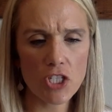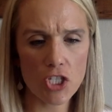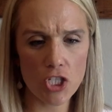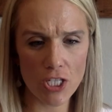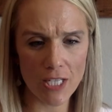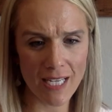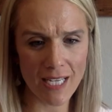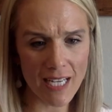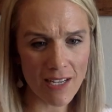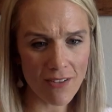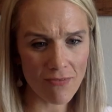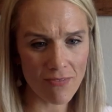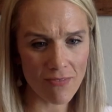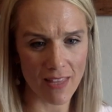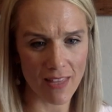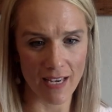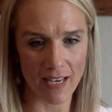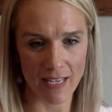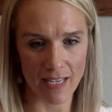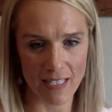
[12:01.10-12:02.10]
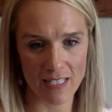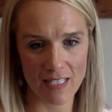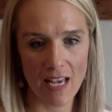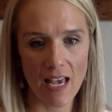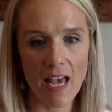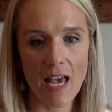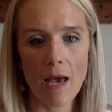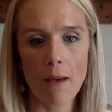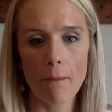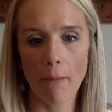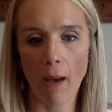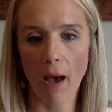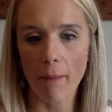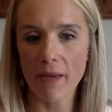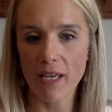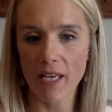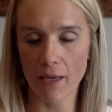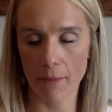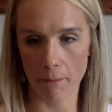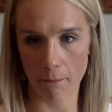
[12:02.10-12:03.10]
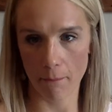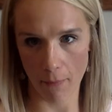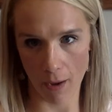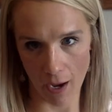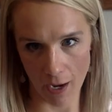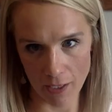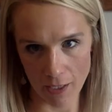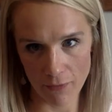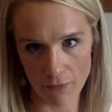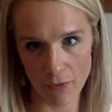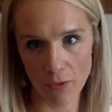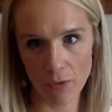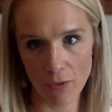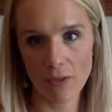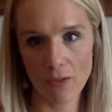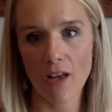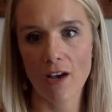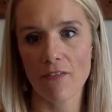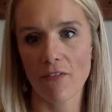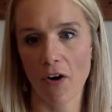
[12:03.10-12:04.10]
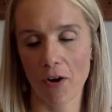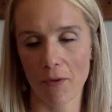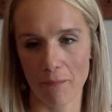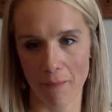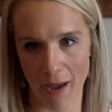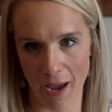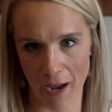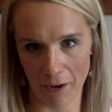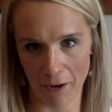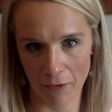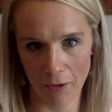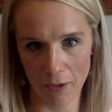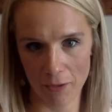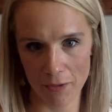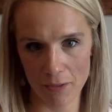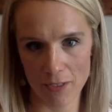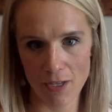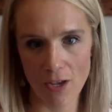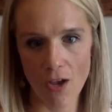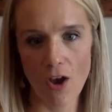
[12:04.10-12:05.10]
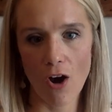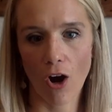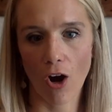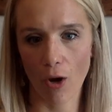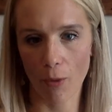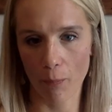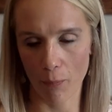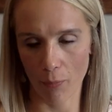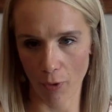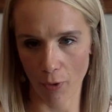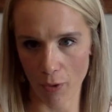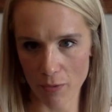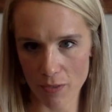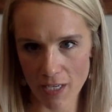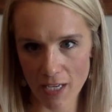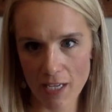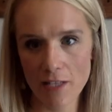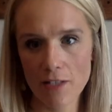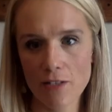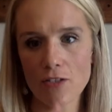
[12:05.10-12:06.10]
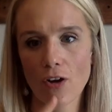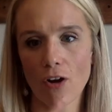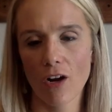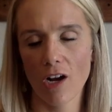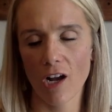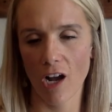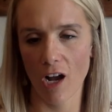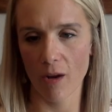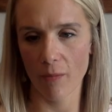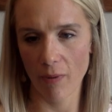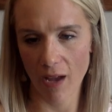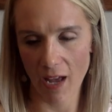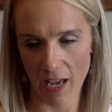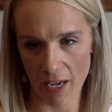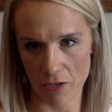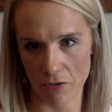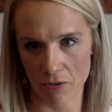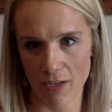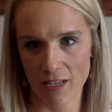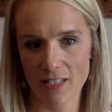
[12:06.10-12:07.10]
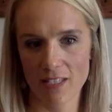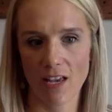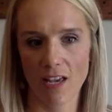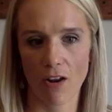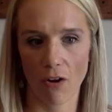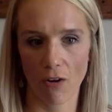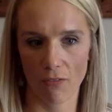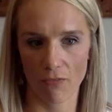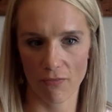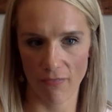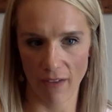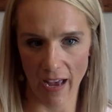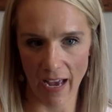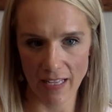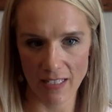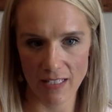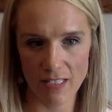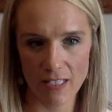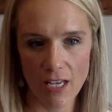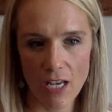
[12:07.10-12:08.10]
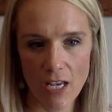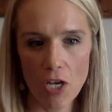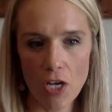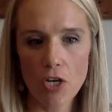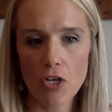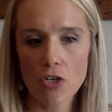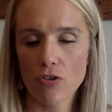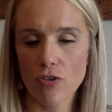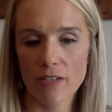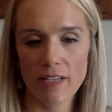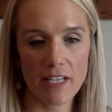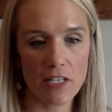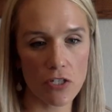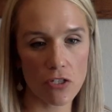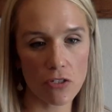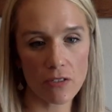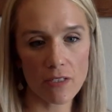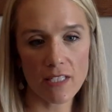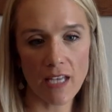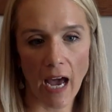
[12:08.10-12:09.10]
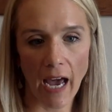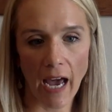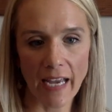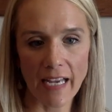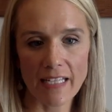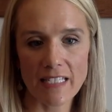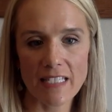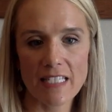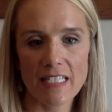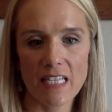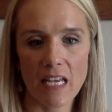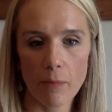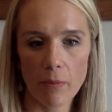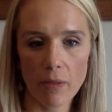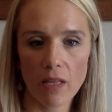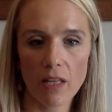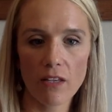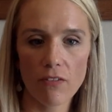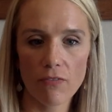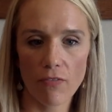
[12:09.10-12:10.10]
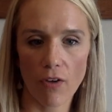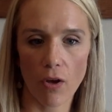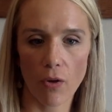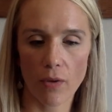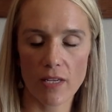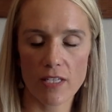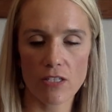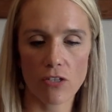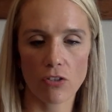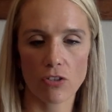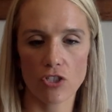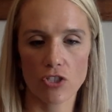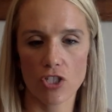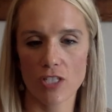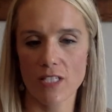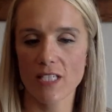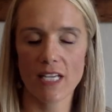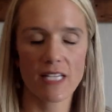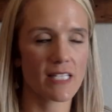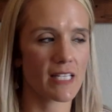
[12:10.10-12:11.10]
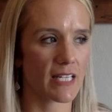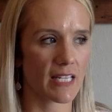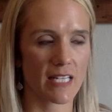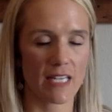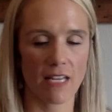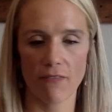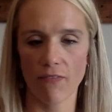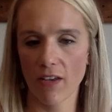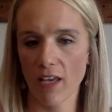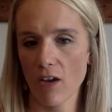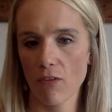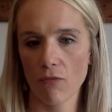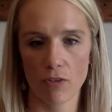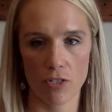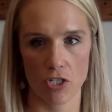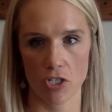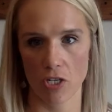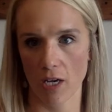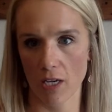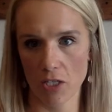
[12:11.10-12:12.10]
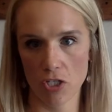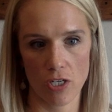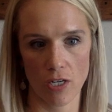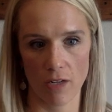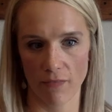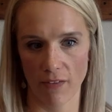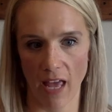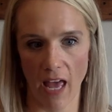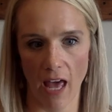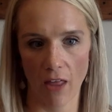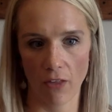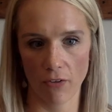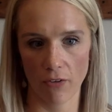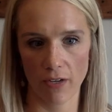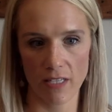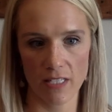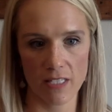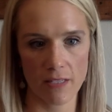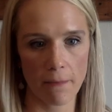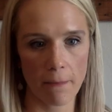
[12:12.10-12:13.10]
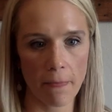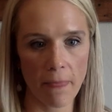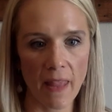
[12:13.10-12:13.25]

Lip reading: achieve this by being mindful of our macros, our proteins, our carbohydrates, and our fats. Traditional diets typically focus on just a significant reduction of calories.